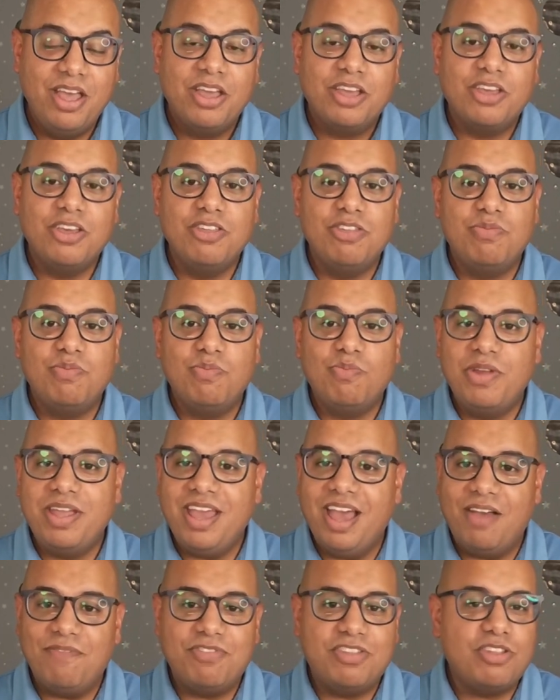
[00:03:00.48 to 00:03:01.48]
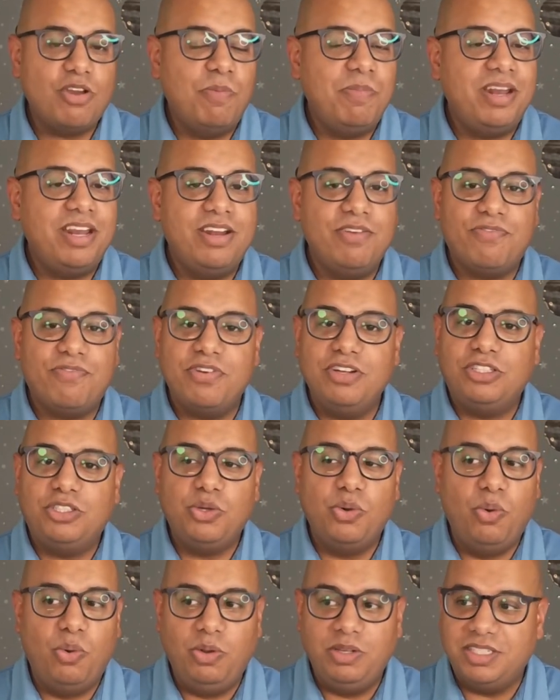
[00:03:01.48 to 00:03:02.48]
Because we have so many different
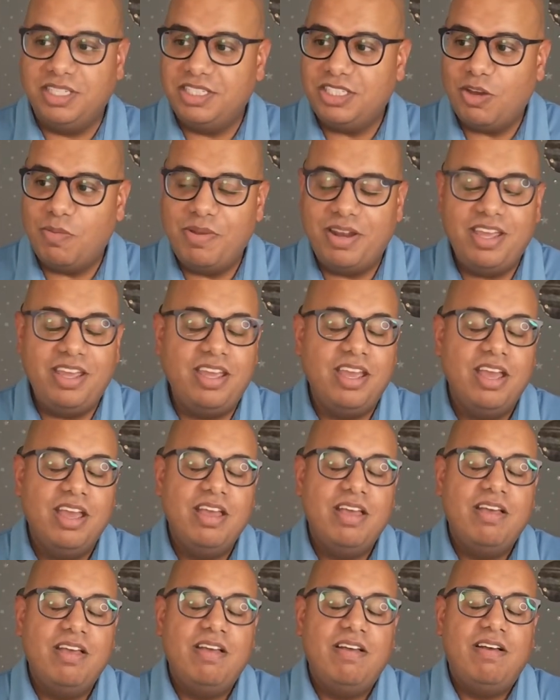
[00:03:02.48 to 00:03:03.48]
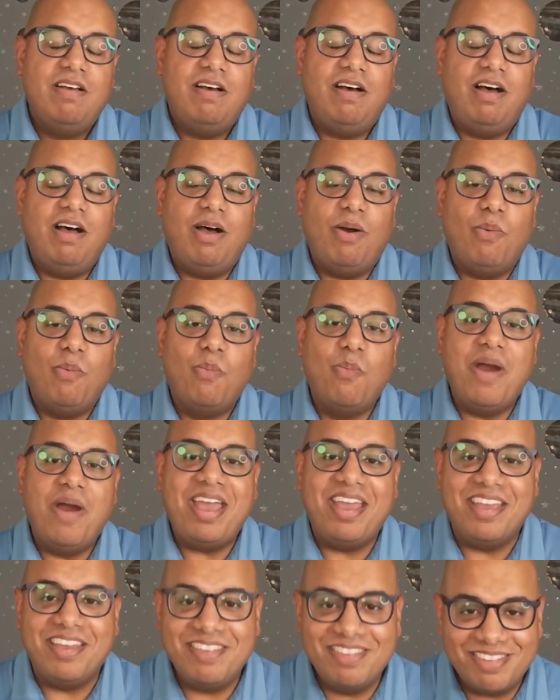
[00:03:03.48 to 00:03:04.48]
tools and so many
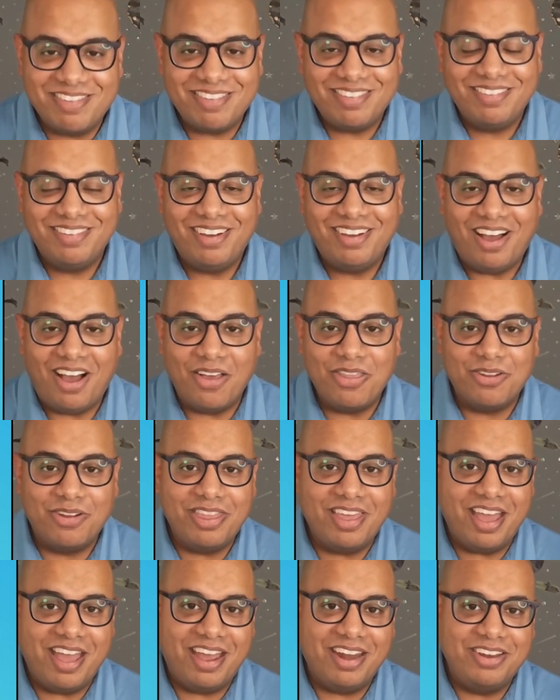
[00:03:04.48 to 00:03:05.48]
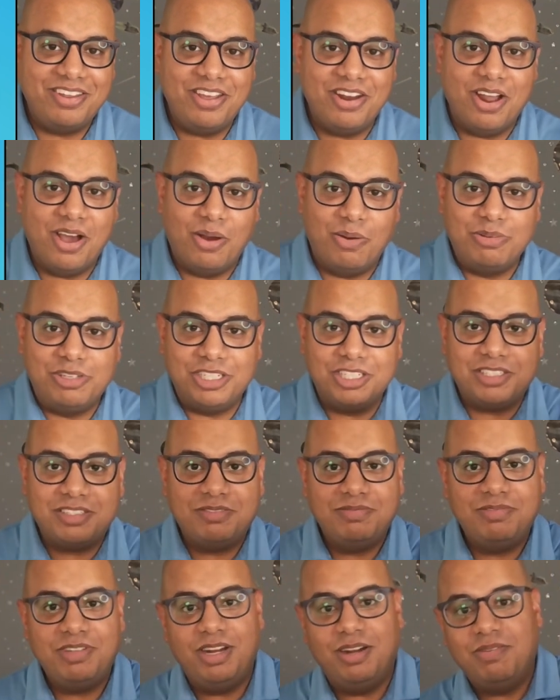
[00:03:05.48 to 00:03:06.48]
ways other than,
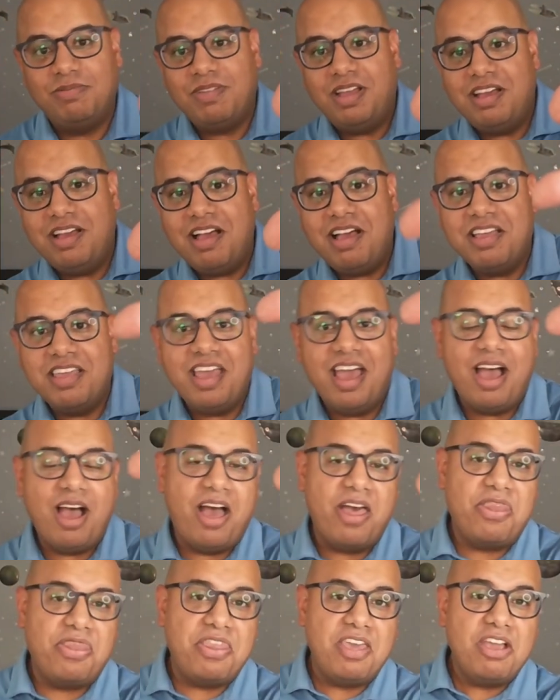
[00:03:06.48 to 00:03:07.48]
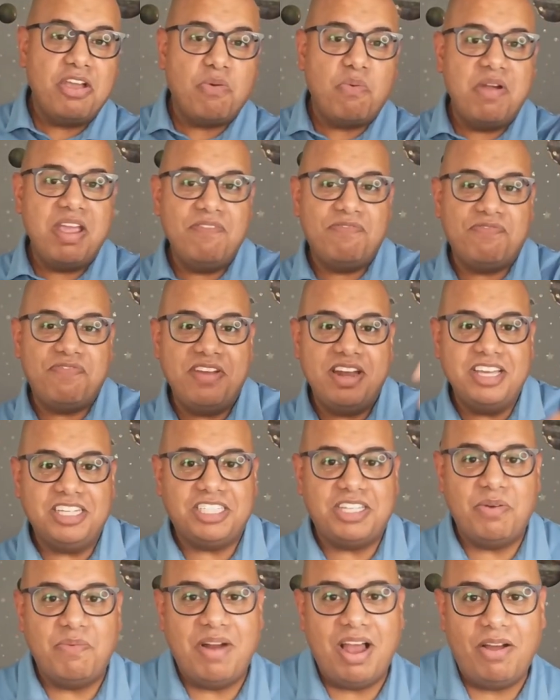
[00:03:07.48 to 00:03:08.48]
I think we
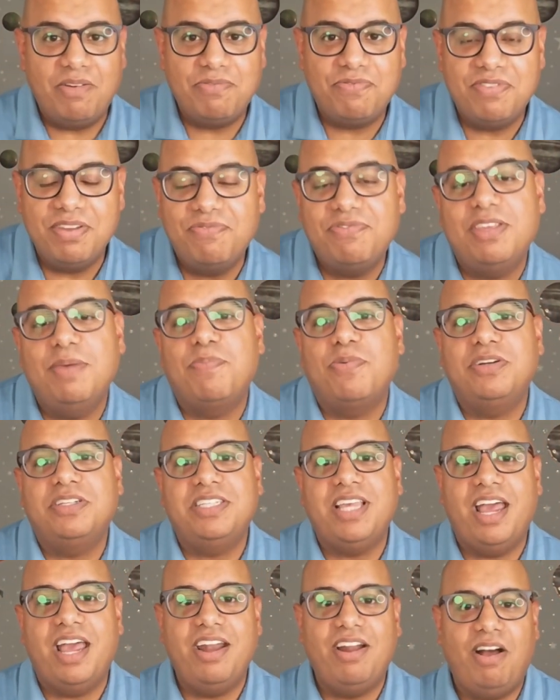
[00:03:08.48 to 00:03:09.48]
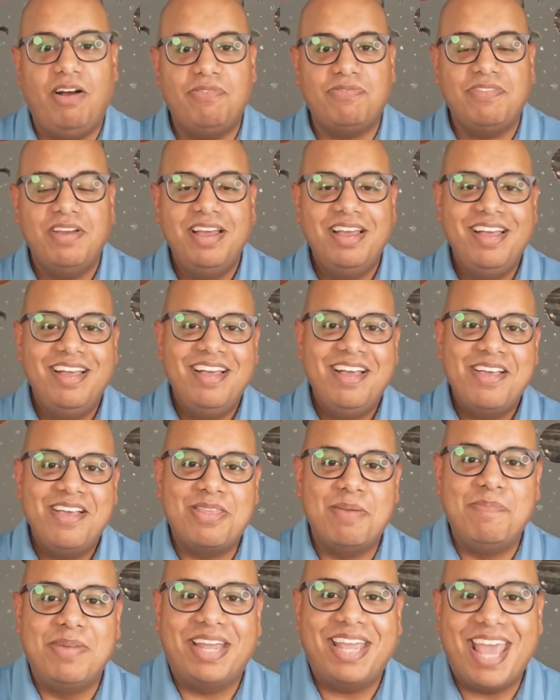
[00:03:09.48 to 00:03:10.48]
finished around 50% off
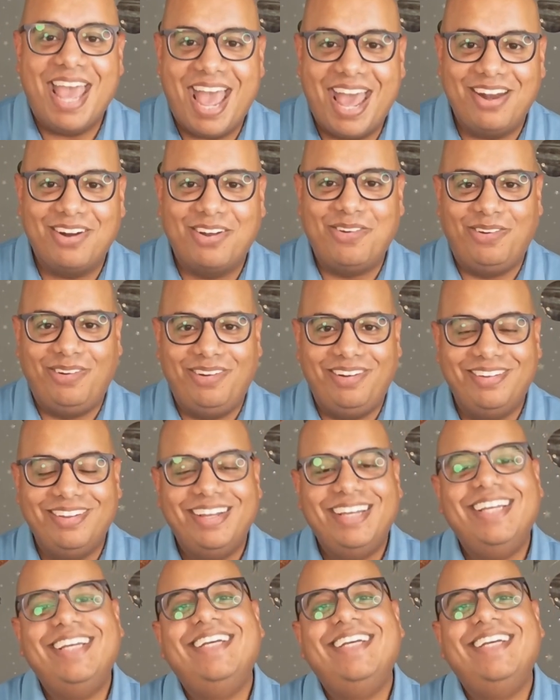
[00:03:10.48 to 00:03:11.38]
the mechanical